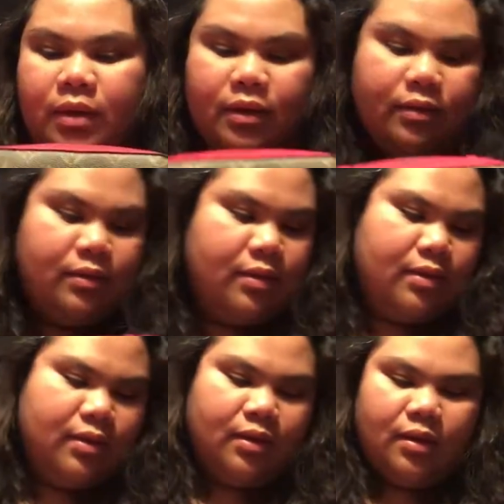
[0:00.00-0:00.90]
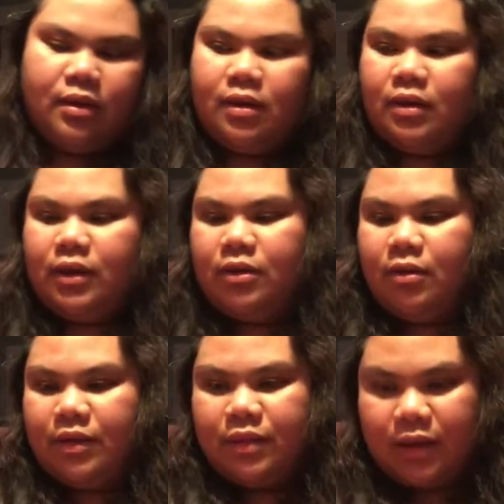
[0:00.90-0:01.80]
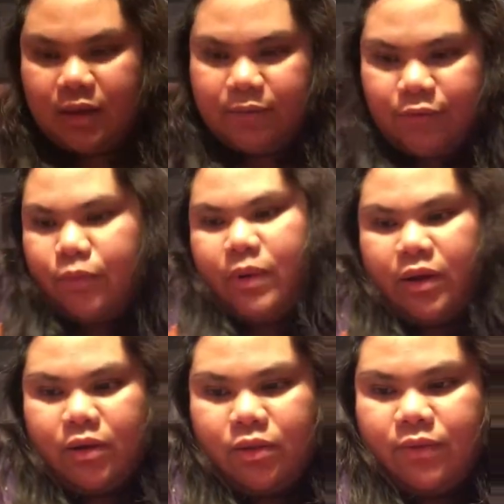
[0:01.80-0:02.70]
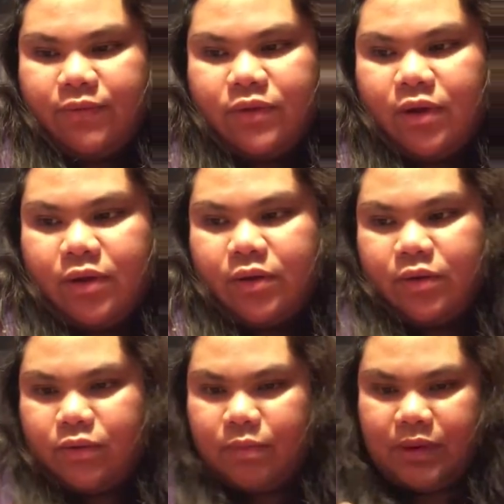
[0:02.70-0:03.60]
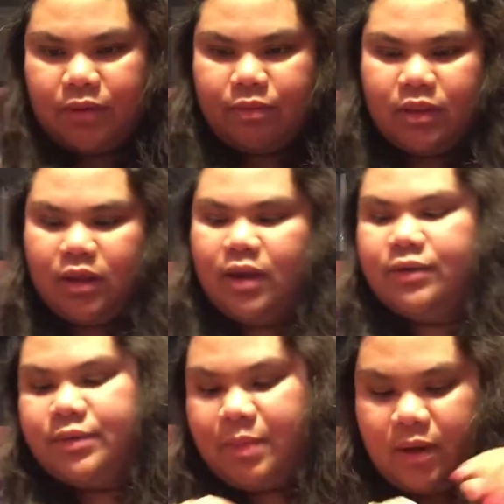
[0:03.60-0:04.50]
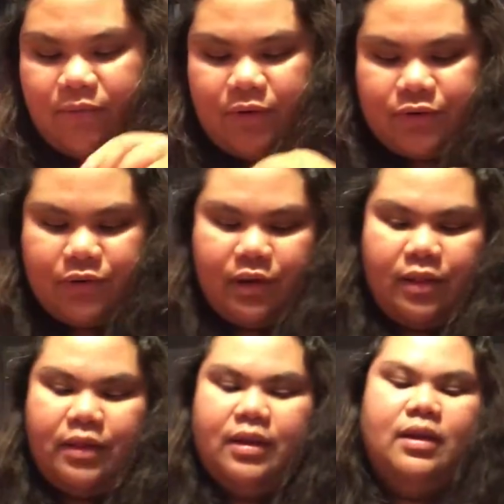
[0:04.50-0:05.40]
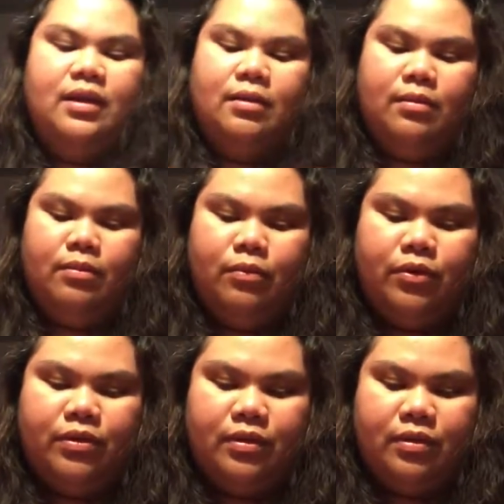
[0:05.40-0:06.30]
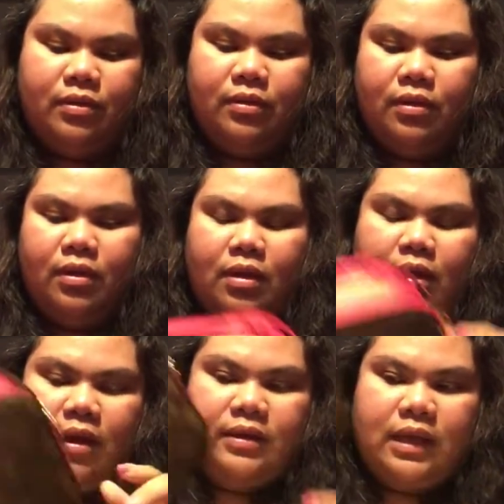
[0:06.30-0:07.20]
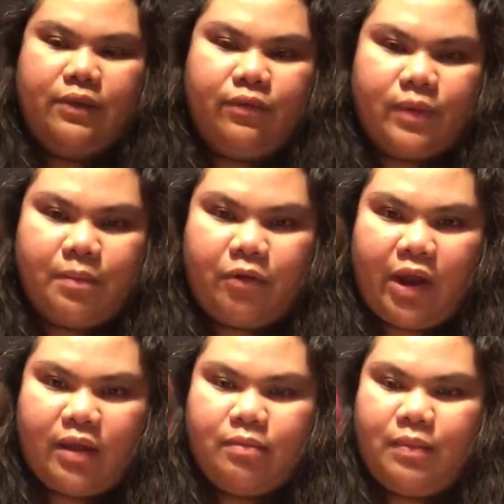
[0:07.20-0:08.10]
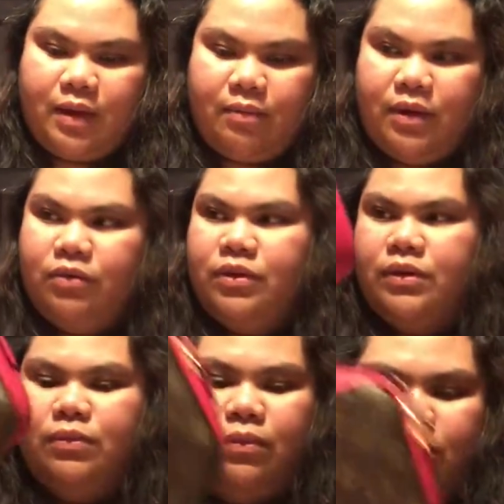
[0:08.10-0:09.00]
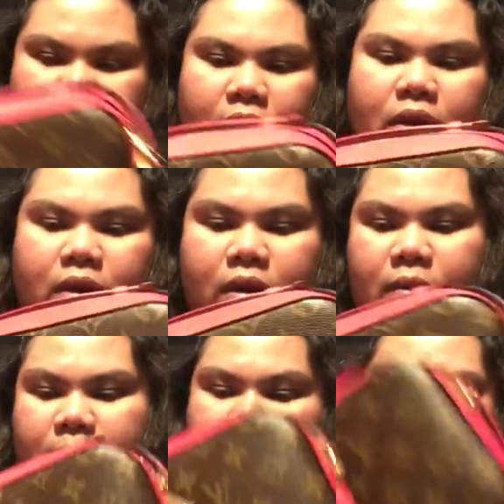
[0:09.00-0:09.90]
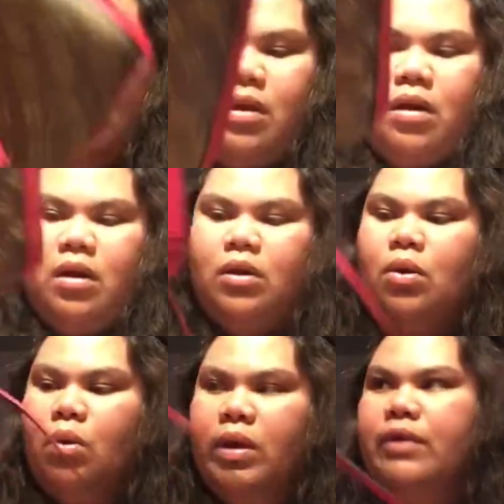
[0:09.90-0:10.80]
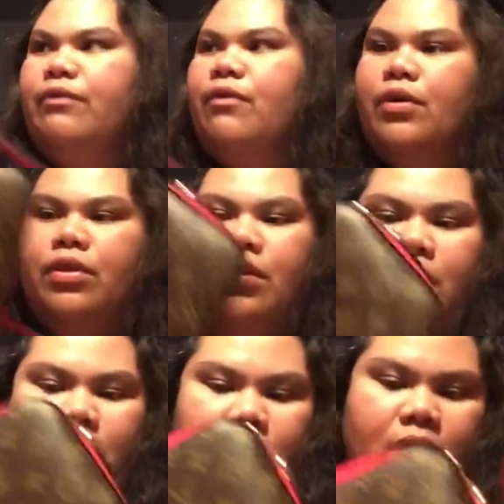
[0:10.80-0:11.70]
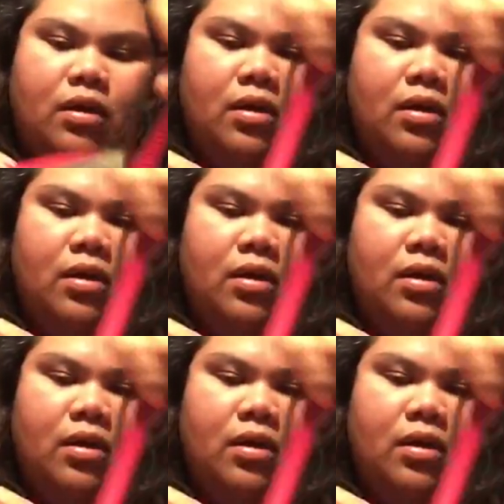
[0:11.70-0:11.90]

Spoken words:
but you know, I think if you're wearing a Louis Vuitton, nobody really cares about functionality more than, aside from the brand, maybe you just are going for the